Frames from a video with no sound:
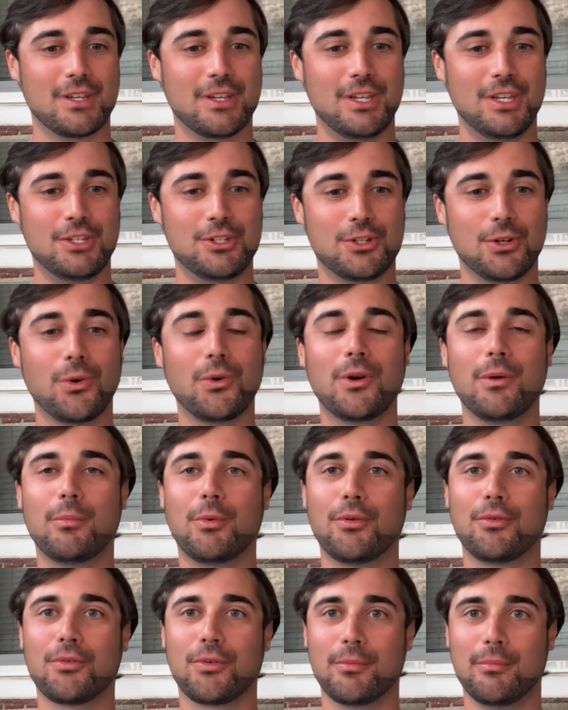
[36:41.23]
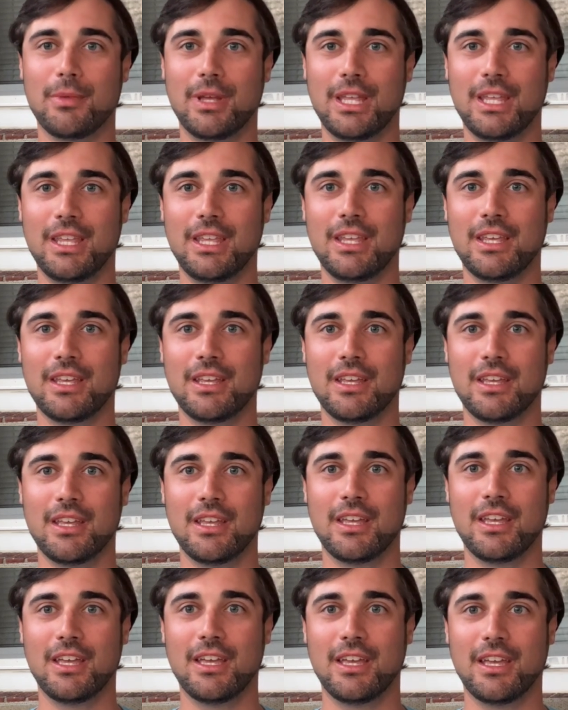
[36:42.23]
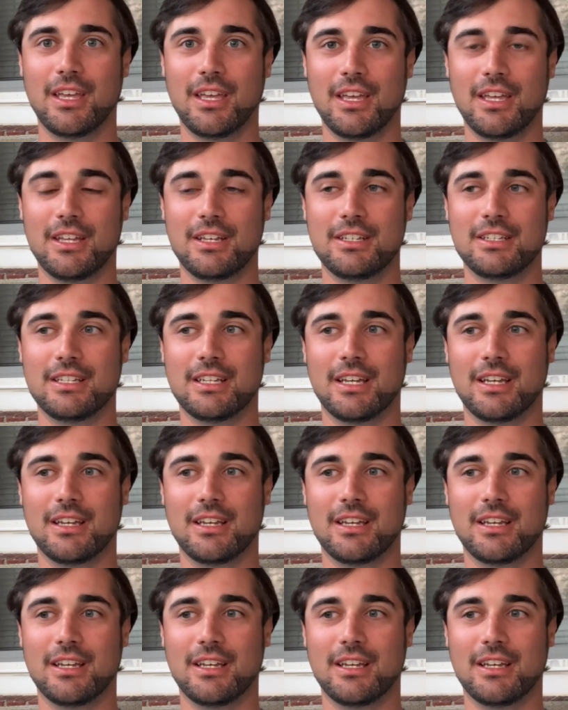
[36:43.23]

enjoyable for me. And